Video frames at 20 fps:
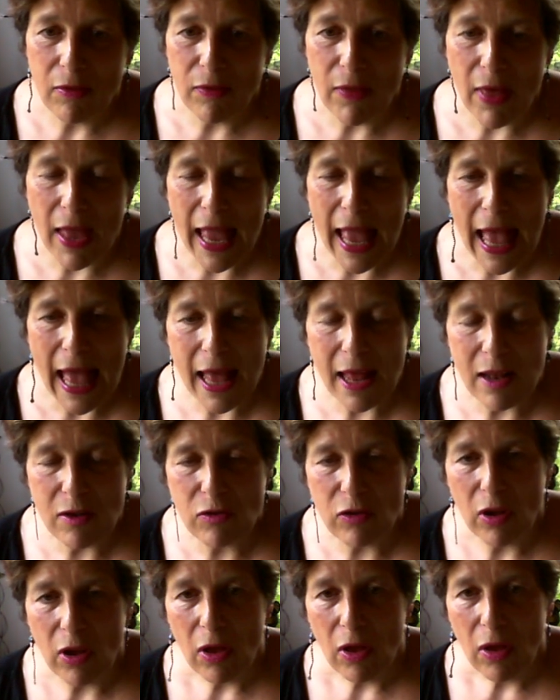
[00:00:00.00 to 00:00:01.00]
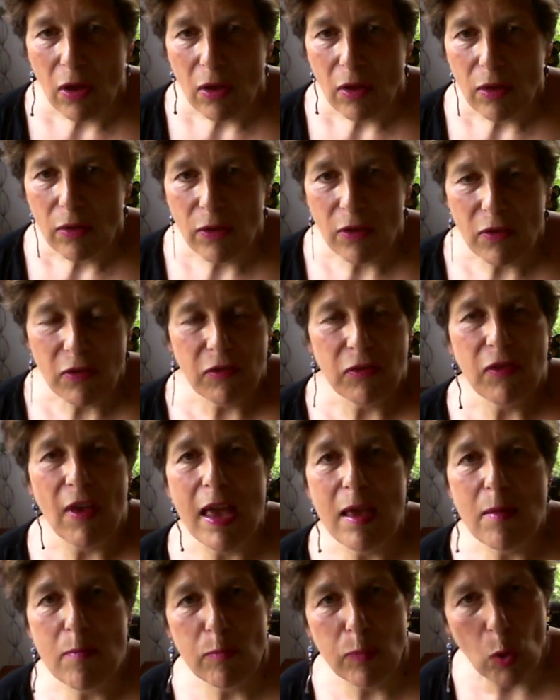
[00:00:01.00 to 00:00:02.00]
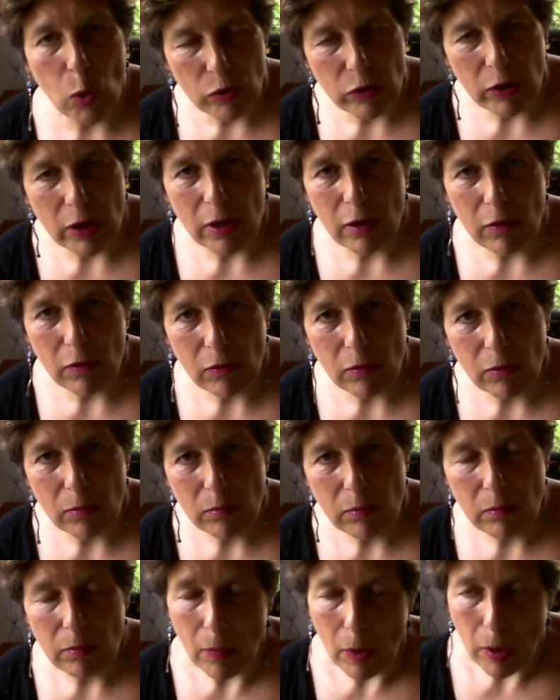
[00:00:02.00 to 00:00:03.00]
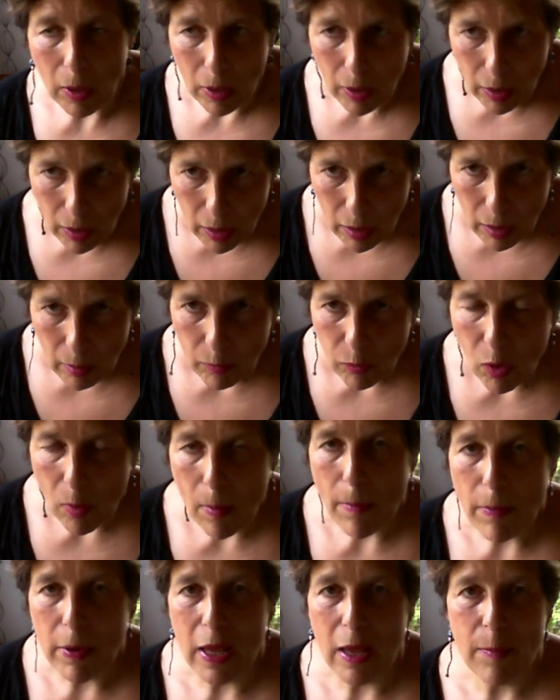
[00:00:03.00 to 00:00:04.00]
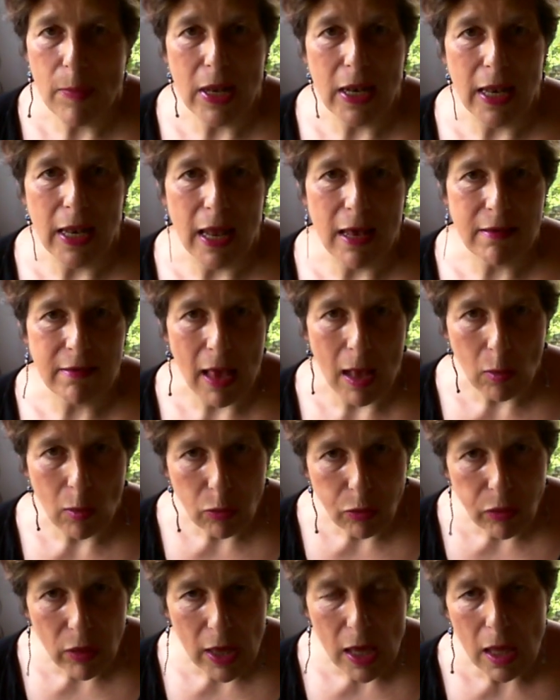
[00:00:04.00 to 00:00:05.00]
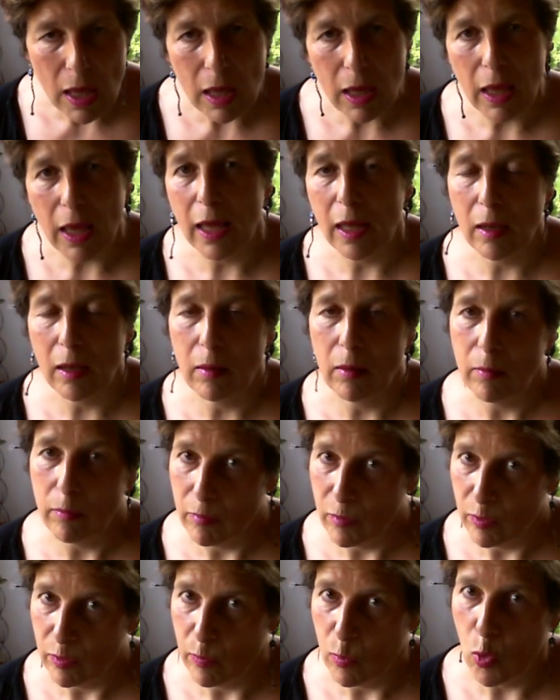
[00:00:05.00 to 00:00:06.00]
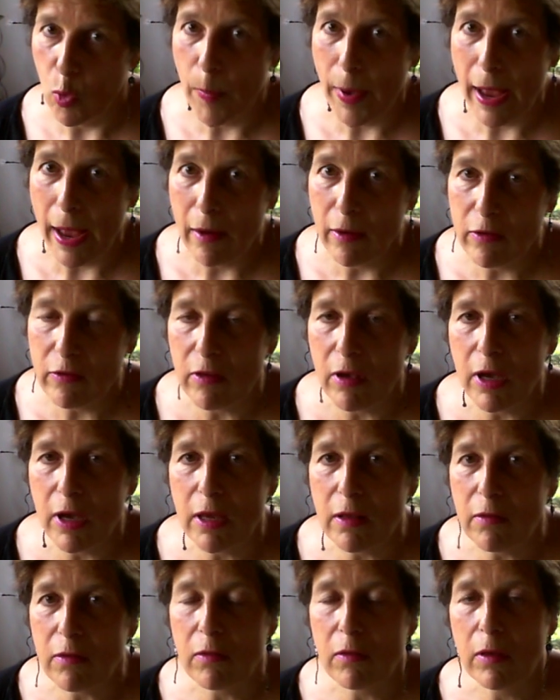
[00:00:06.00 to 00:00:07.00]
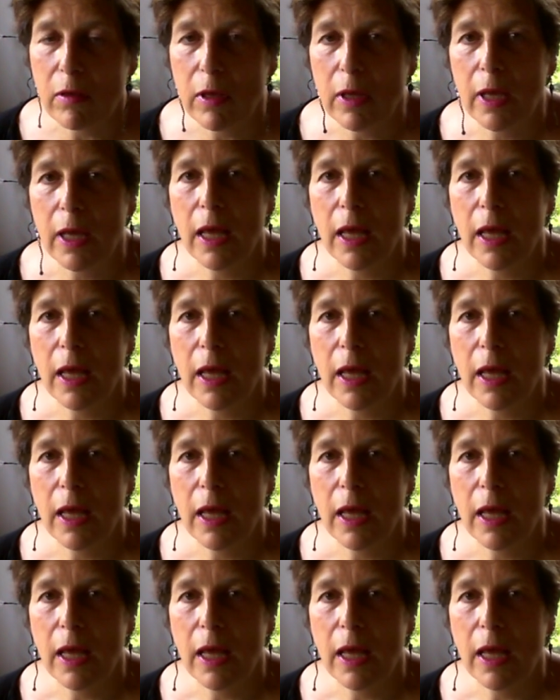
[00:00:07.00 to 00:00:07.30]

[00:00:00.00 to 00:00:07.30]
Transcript: They had the same bodies, probably a bit less healthy and with more parasites.